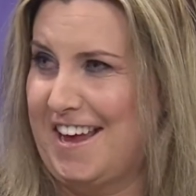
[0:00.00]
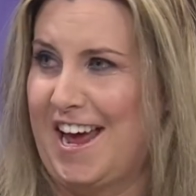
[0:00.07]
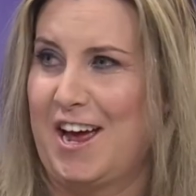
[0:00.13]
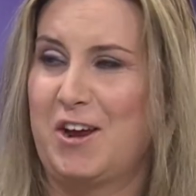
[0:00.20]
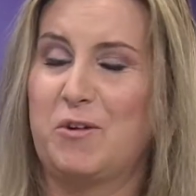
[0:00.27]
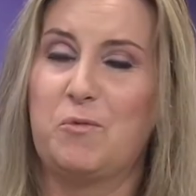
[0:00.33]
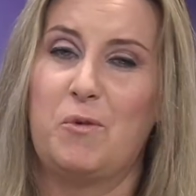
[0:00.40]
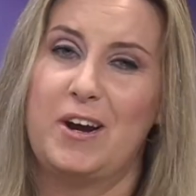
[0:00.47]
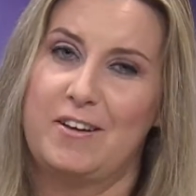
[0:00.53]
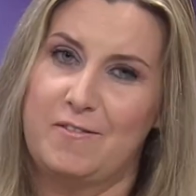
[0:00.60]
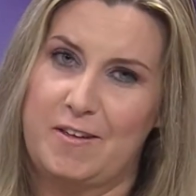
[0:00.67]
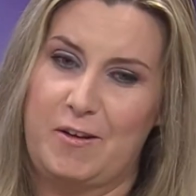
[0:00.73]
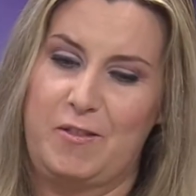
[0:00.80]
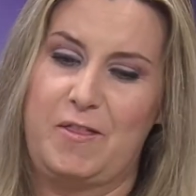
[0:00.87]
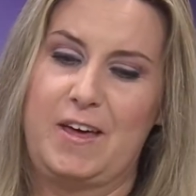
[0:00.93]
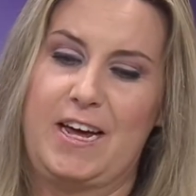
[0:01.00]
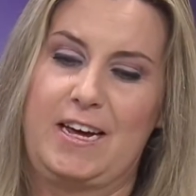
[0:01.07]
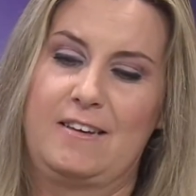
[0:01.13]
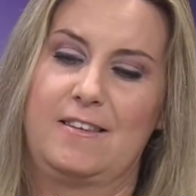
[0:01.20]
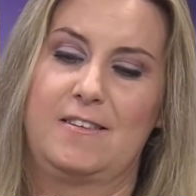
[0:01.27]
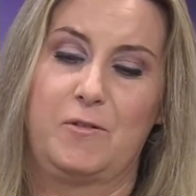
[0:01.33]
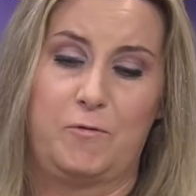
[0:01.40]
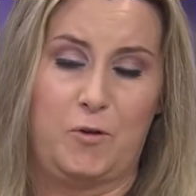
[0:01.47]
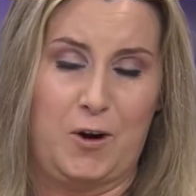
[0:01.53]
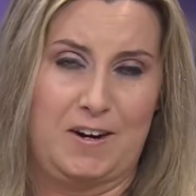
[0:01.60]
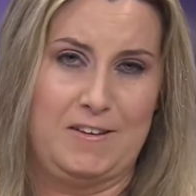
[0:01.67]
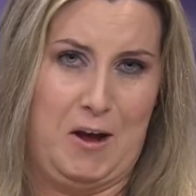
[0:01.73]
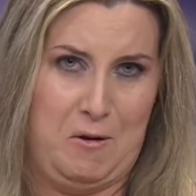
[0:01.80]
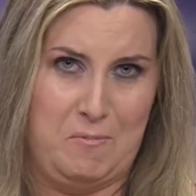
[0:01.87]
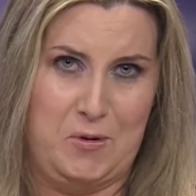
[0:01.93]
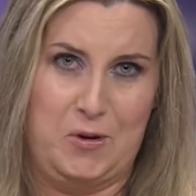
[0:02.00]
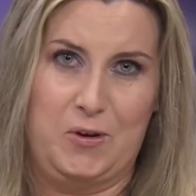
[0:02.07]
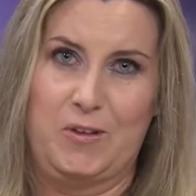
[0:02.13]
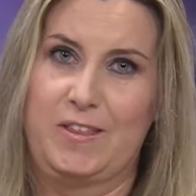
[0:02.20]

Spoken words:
And one of the things, for example,